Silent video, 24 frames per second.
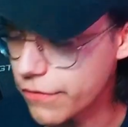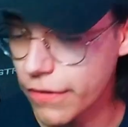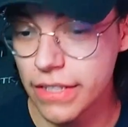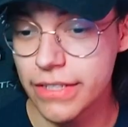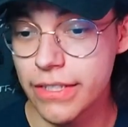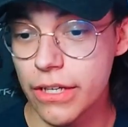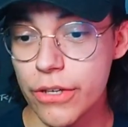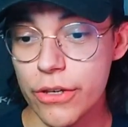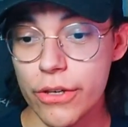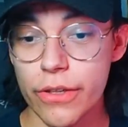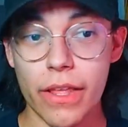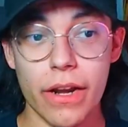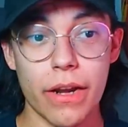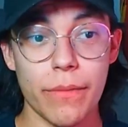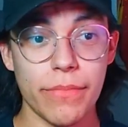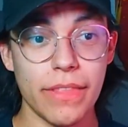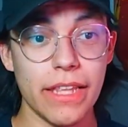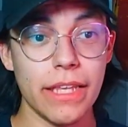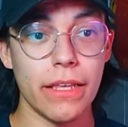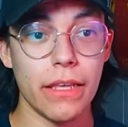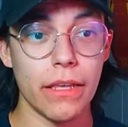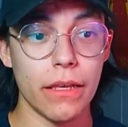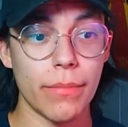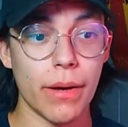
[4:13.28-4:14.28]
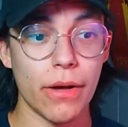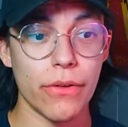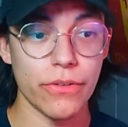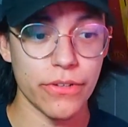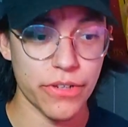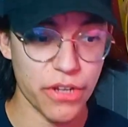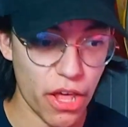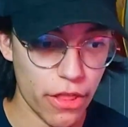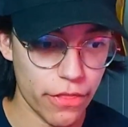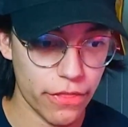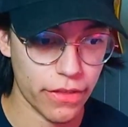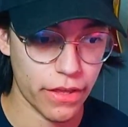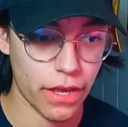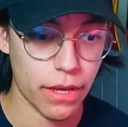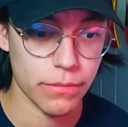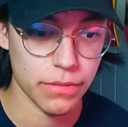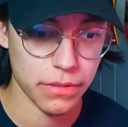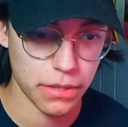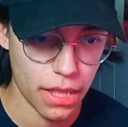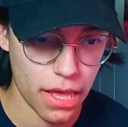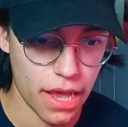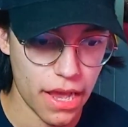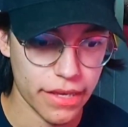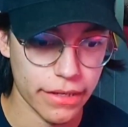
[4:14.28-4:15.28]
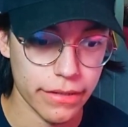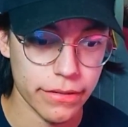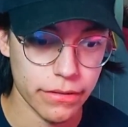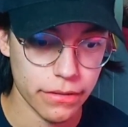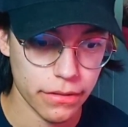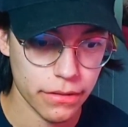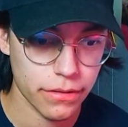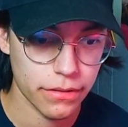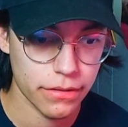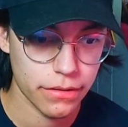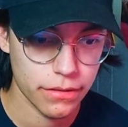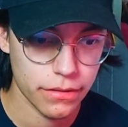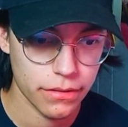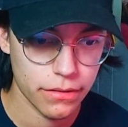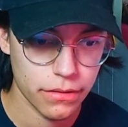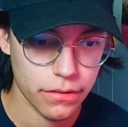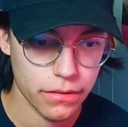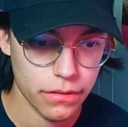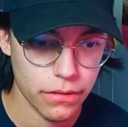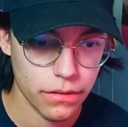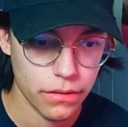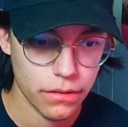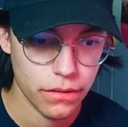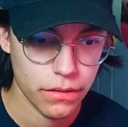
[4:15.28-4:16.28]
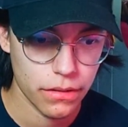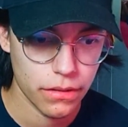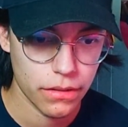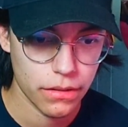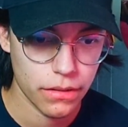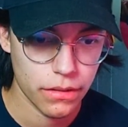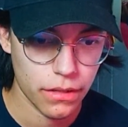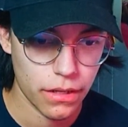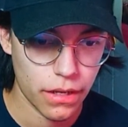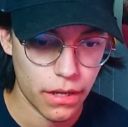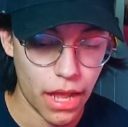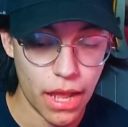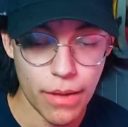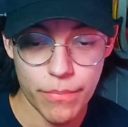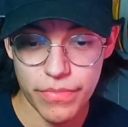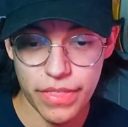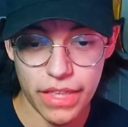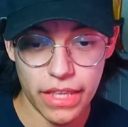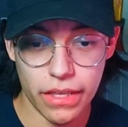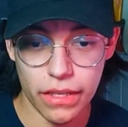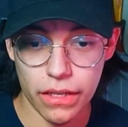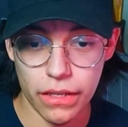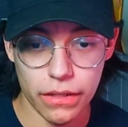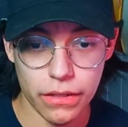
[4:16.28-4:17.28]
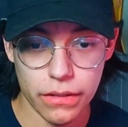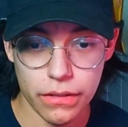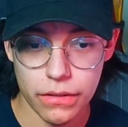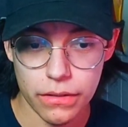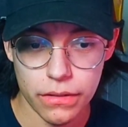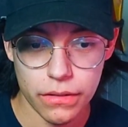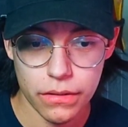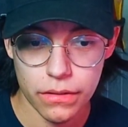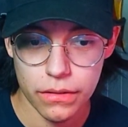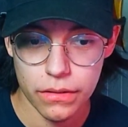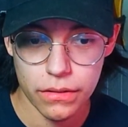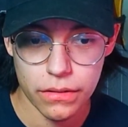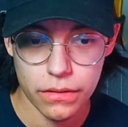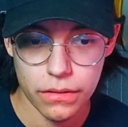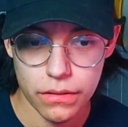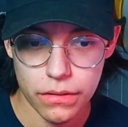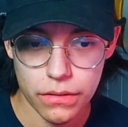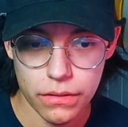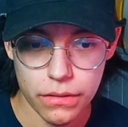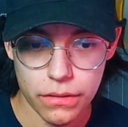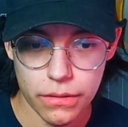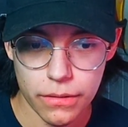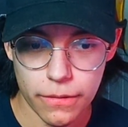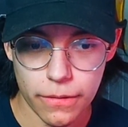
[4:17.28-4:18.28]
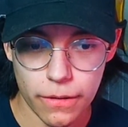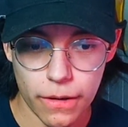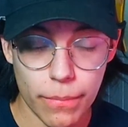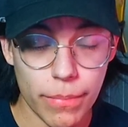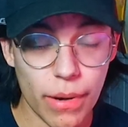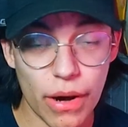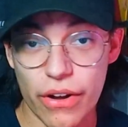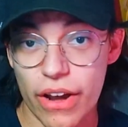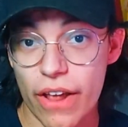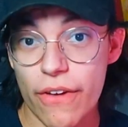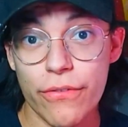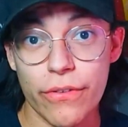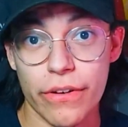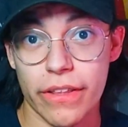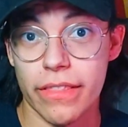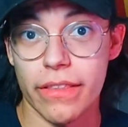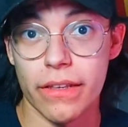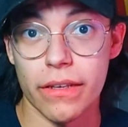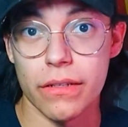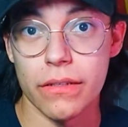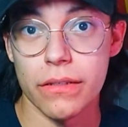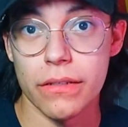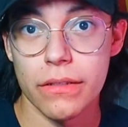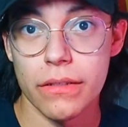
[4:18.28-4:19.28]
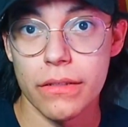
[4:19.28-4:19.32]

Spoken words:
I tell you that I'm thinking about nothing, I'm lying. I'm thinking about everything.